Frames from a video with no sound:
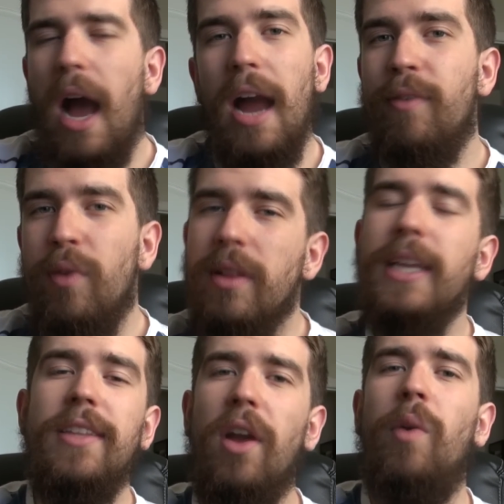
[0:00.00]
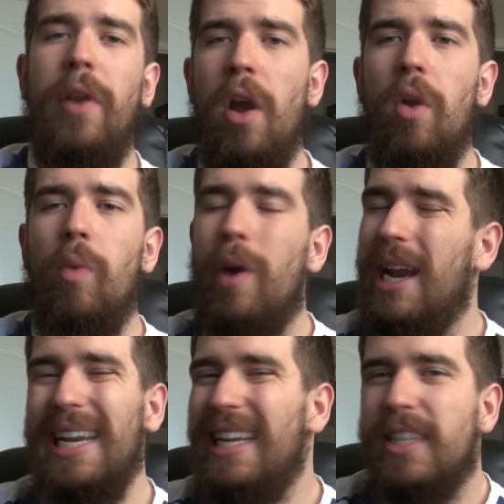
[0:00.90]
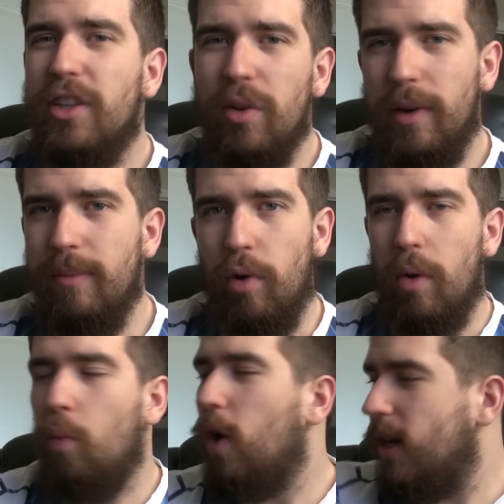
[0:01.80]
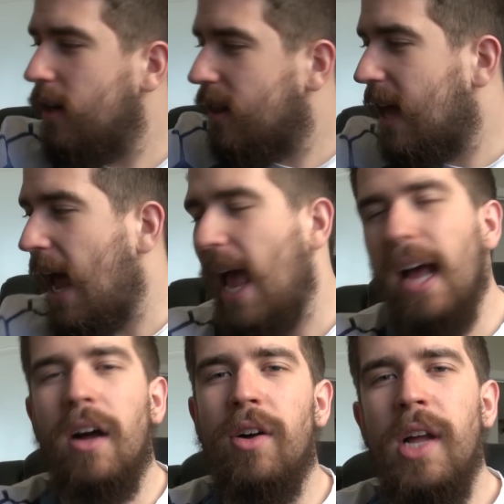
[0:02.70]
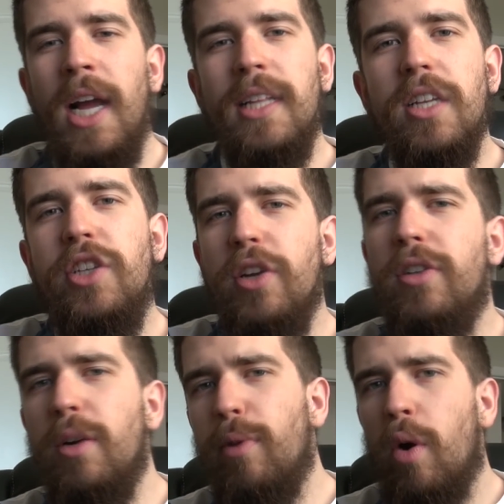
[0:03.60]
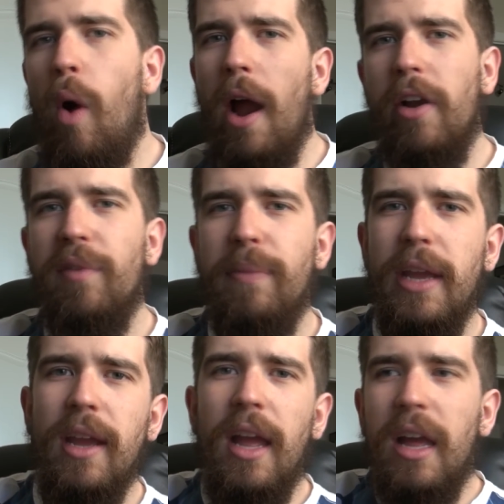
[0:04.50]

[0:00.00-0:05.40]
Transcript: I really don't know what I need to do anymore. What the hell does YouTube require of me?